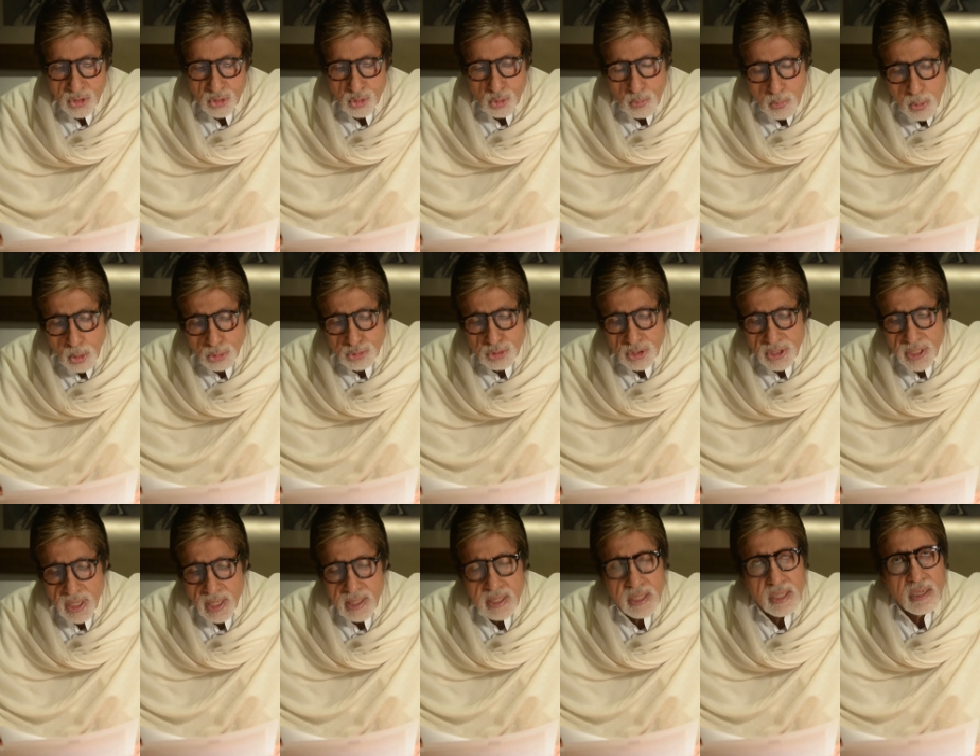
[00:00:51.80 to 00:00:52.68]
you both
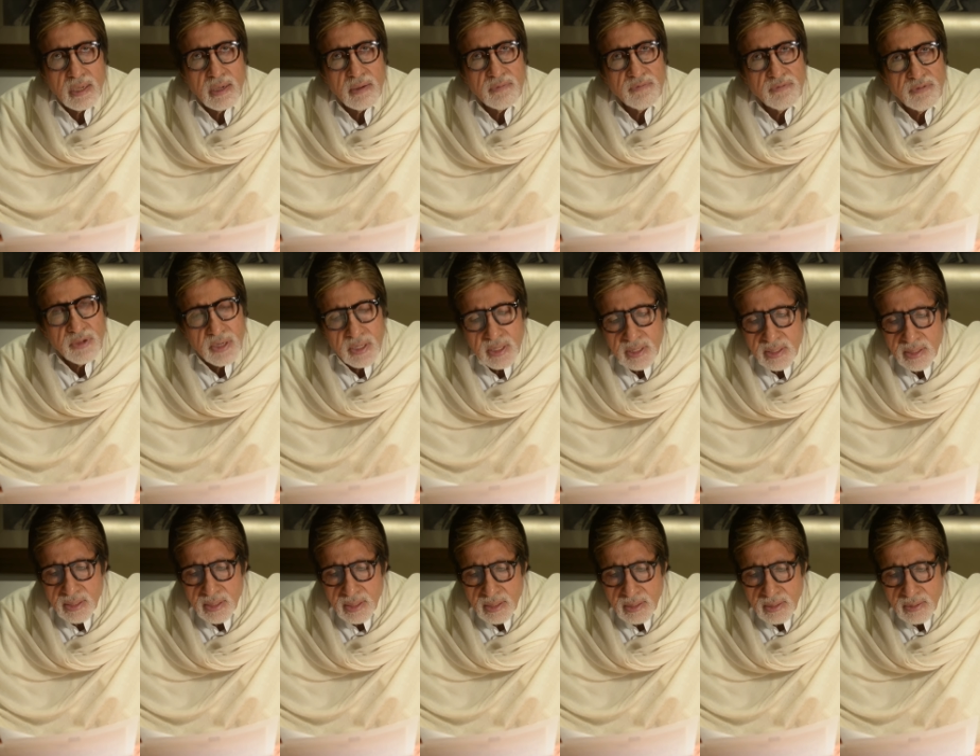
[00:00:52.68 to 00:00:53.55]
carry a very
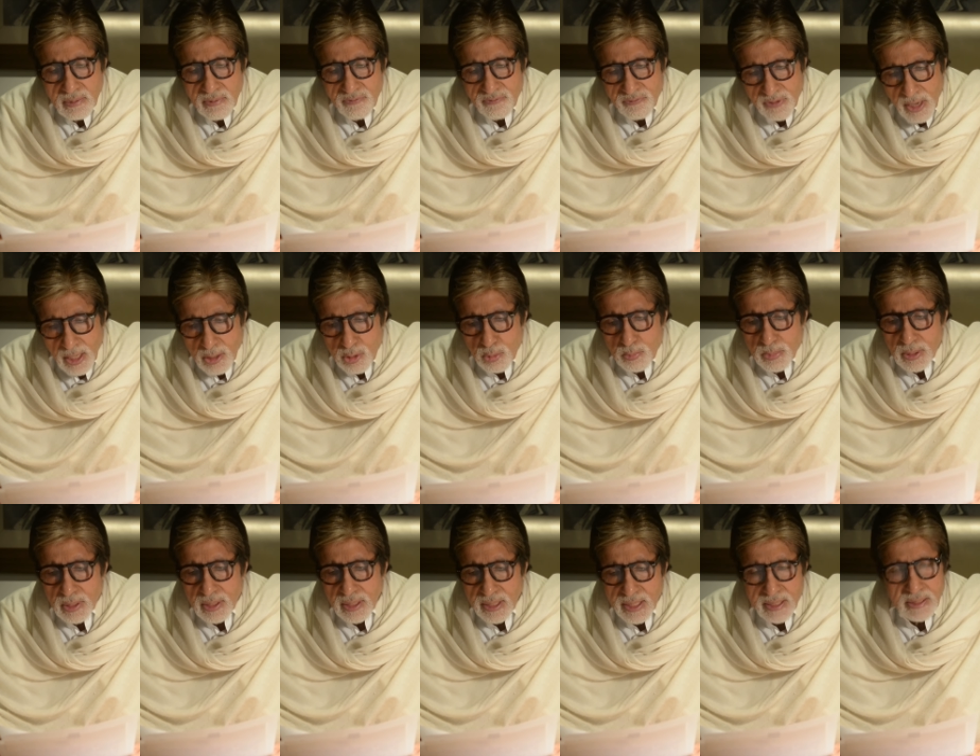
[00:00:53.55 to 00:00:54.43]

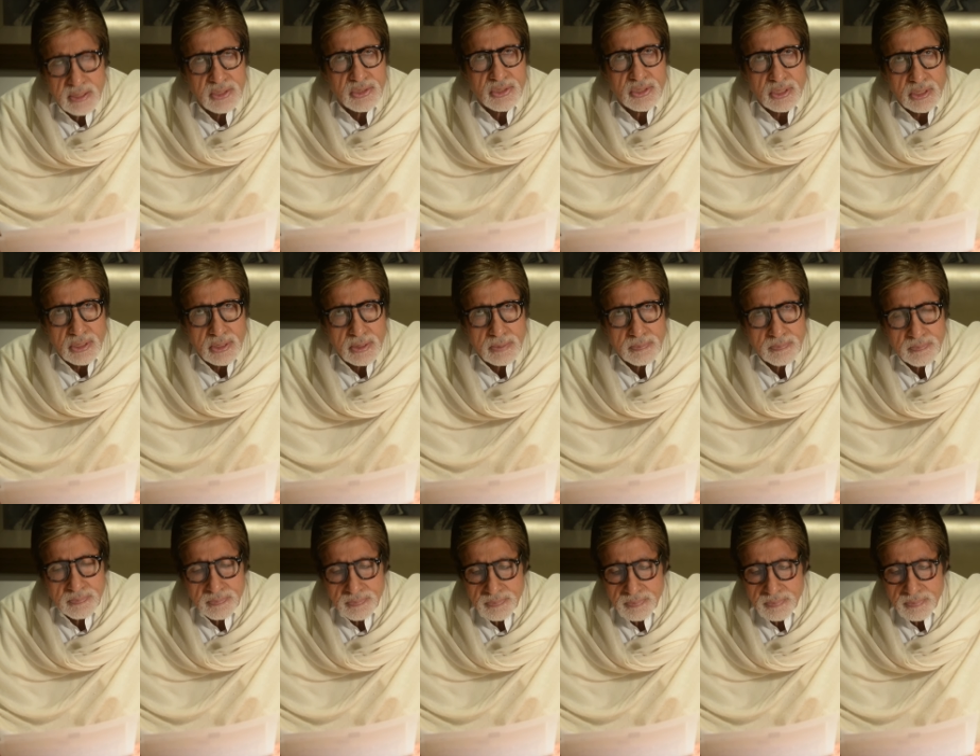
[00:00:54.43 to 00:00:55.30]
valuable legacy
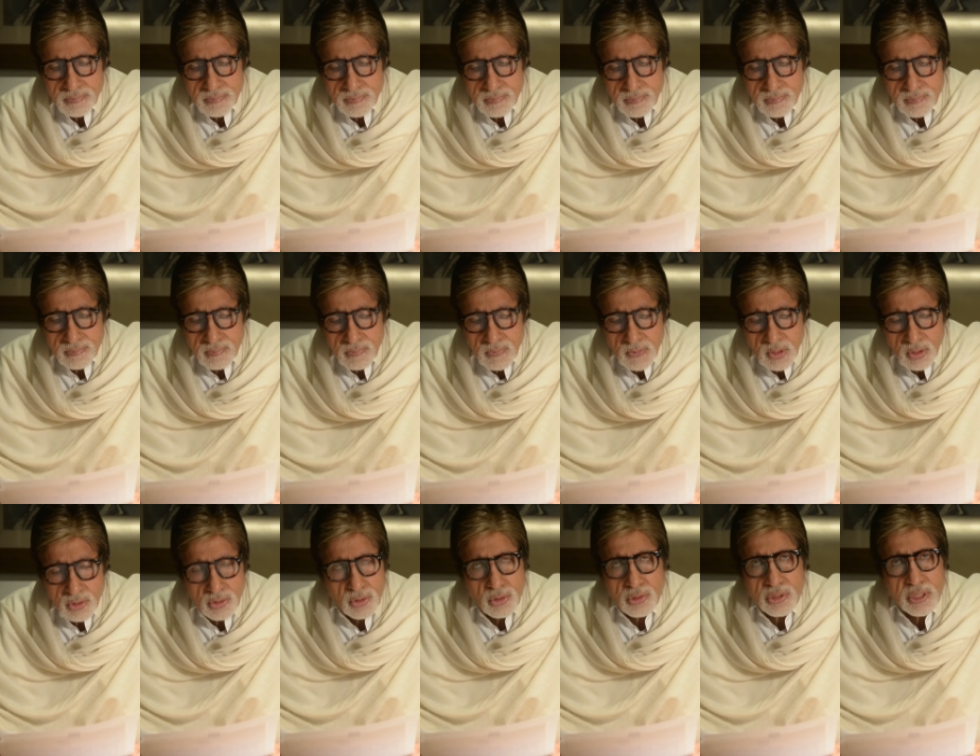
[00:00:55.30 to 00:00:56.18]

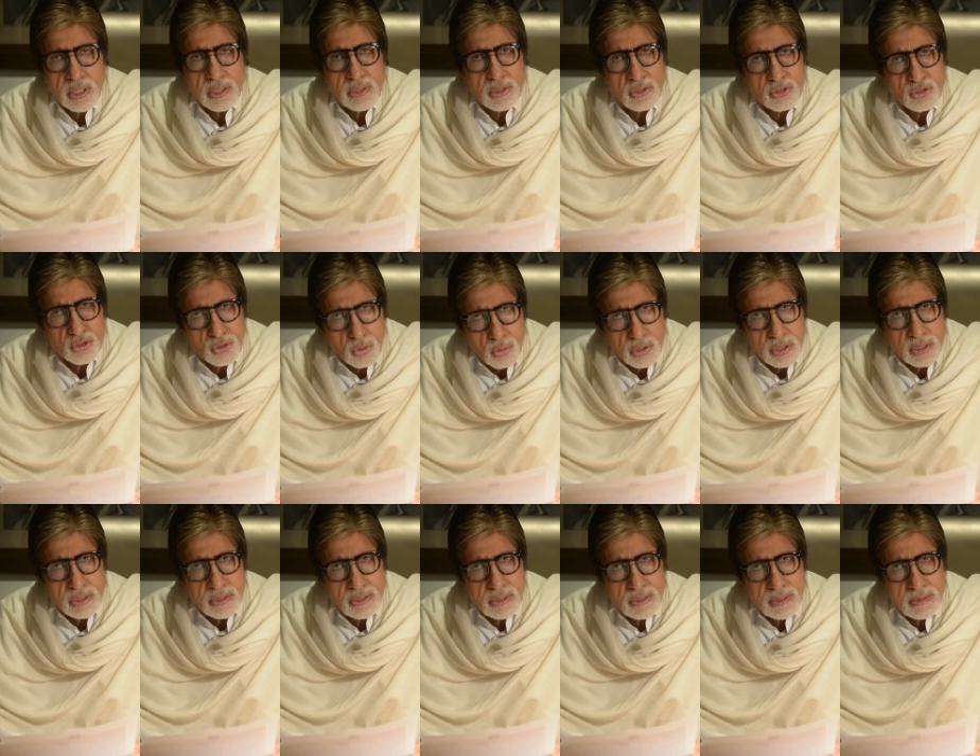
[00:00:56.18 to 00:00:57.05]
on your tender
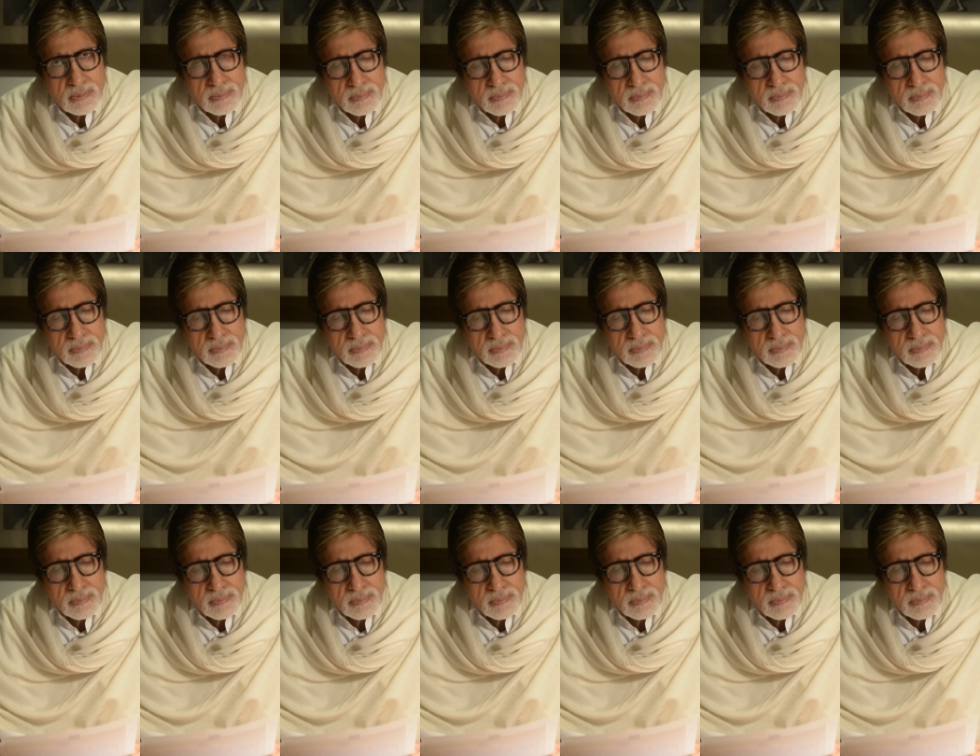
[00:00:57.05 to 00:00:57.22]
shoulders.